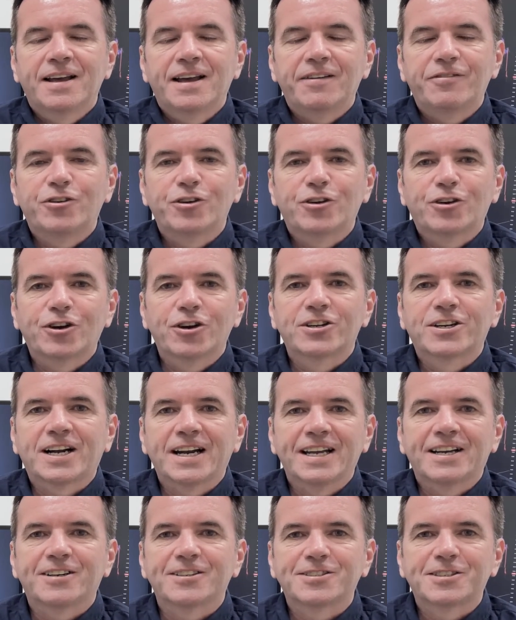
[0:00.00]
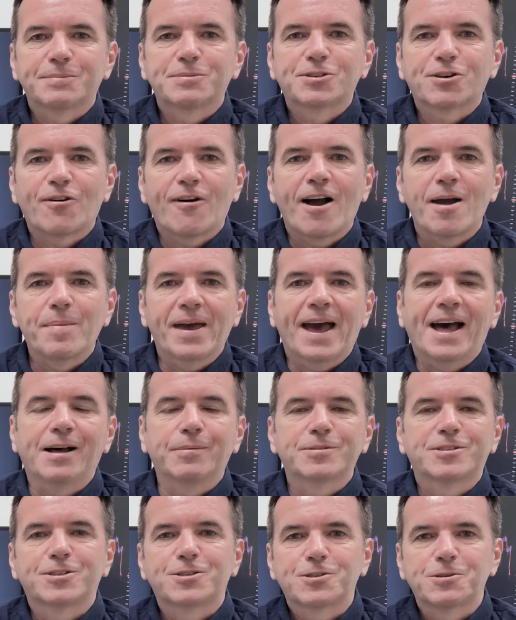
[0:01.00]
if you could click on subscribe, it
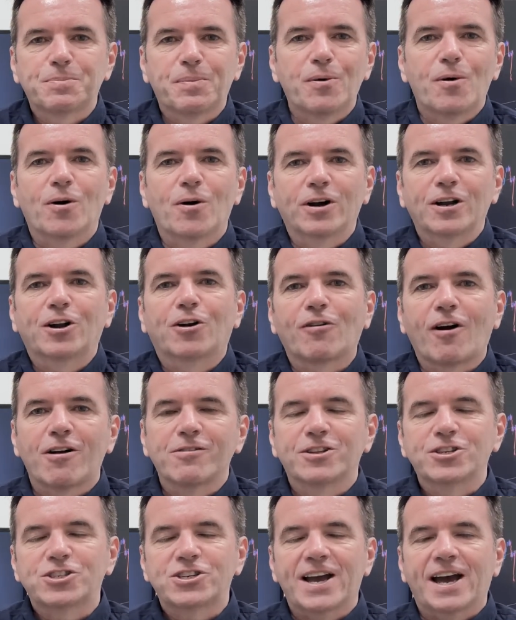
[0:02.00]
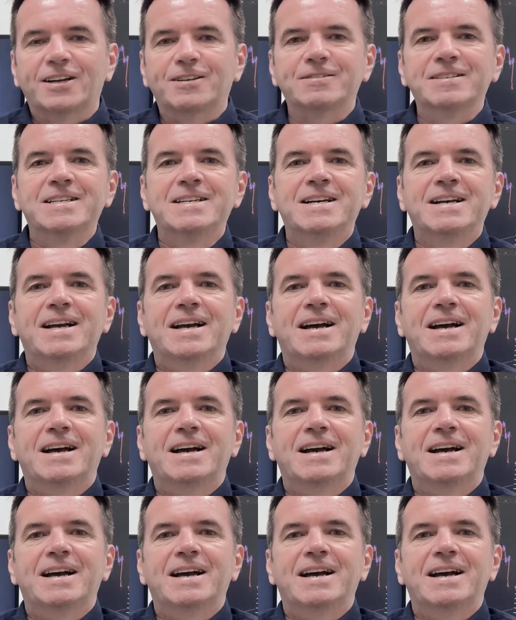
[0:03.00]
helps us support and grow the channel